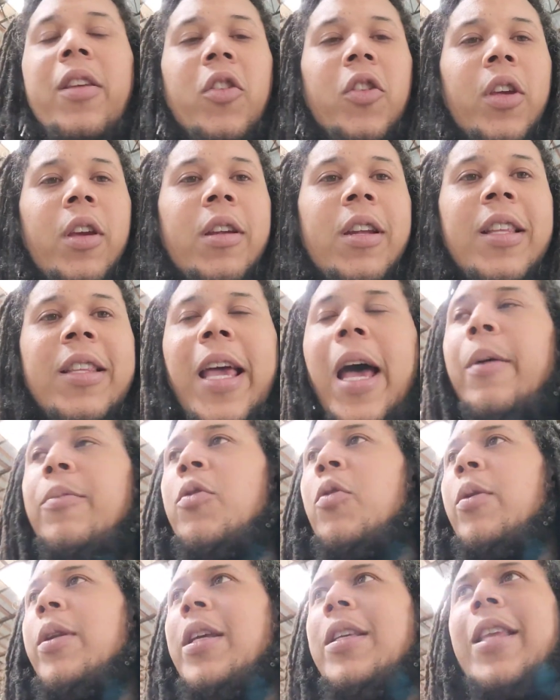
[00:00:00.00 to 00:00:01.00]
this year, the
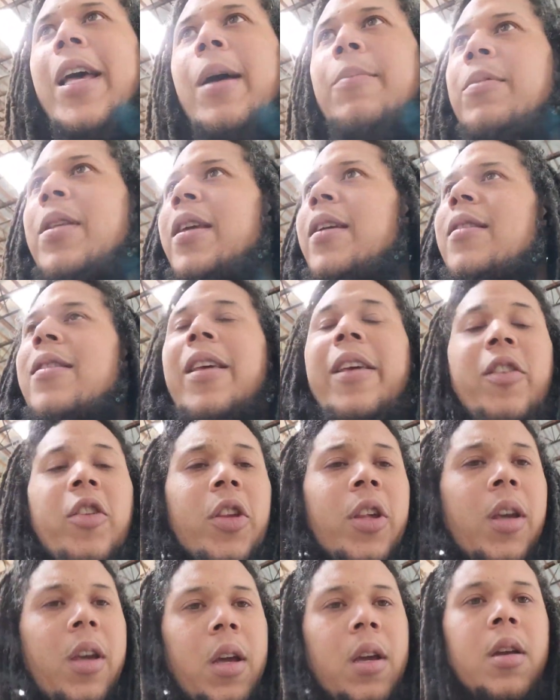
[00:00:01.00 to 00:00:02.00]
top twenty, top ten
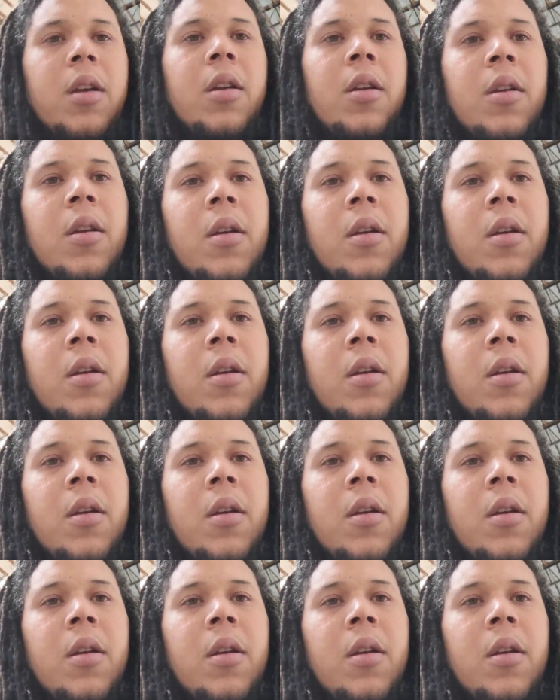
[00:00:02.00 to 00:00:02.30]
this year.